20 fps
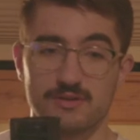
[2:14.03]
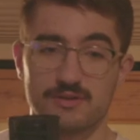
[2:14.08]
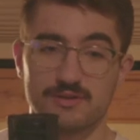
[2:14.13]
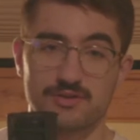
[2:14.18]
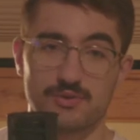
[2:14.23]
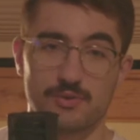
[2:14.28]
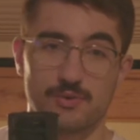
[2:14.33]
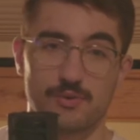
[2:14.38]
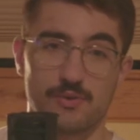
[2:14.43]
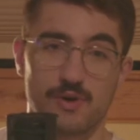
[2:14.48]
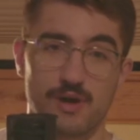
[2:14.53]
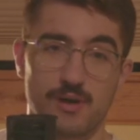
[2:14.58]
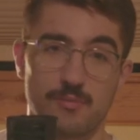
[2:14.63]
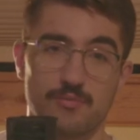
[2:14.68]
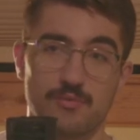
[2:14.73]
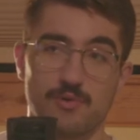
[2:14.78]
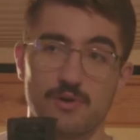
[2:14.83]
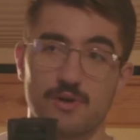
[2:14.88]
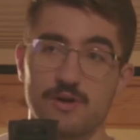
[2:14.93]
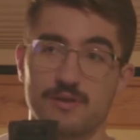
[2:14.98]
So I
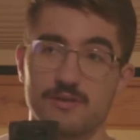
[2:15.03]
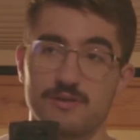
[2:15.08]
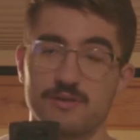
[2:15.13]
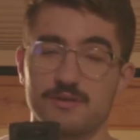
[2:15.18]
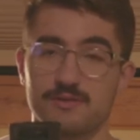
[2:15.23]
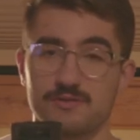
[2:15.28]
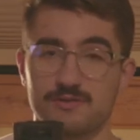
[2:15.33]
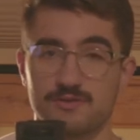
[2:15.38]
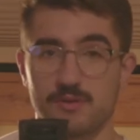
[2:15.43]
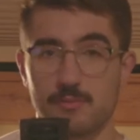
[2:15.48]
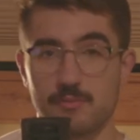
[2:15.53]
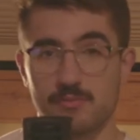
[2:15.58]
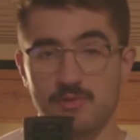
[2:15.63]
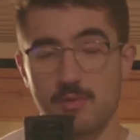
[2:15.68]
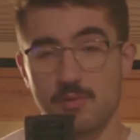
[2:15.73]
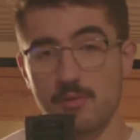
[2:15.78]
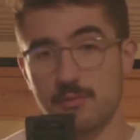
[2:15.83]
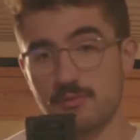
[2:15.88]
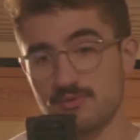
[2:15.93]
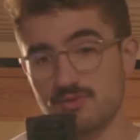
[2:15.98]
brought some
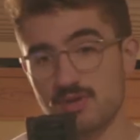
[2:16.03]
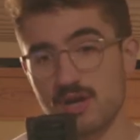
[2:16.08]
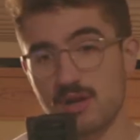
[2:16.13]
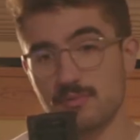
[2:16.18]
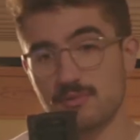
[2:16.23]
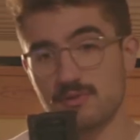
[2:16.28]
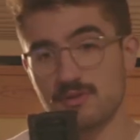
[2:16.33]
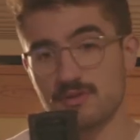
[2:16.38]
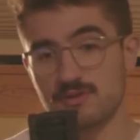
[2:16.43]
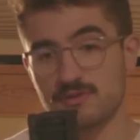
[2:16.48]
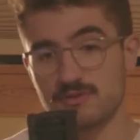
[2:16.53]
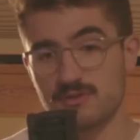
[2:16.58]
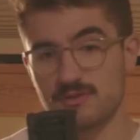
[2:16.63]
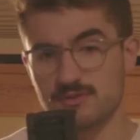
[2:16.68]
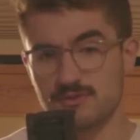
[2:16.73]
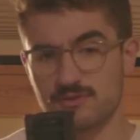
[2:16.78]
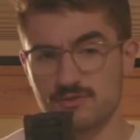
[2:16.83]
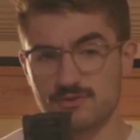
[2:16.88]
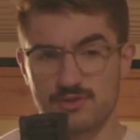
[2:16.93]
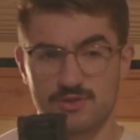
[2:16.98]
Lomo Metropolis
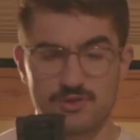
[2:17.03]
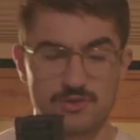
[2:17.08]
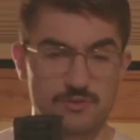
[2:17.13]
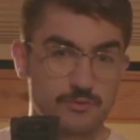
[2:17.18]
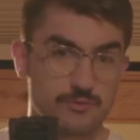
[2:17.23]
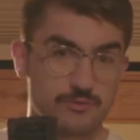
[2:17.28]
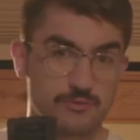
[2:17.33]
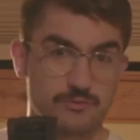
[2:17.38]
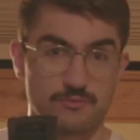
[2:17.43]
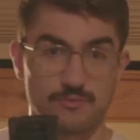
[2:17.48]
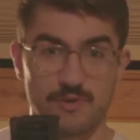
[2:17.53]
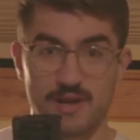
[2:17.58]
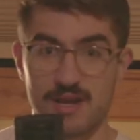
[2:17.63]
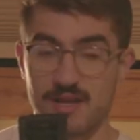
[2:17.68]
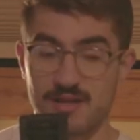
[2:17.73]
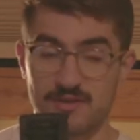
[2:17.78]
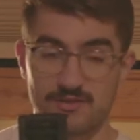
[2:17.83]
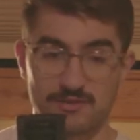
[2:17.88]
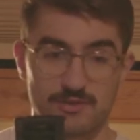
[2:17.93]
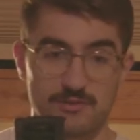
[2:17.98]
because there's a huge
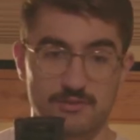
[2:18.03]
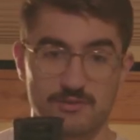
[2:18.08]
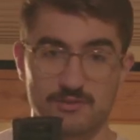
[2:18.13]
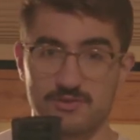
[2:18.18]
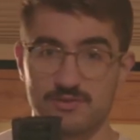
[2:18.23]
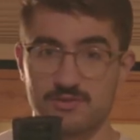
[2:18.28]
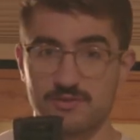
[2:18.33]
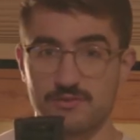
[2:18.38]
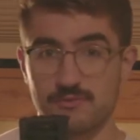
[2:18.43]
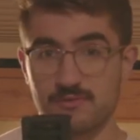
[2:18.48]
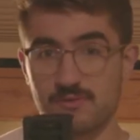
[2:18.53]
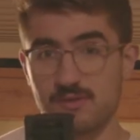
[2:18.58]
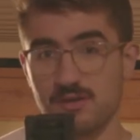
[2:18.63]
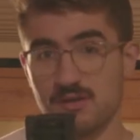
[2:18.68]
range that you could shoot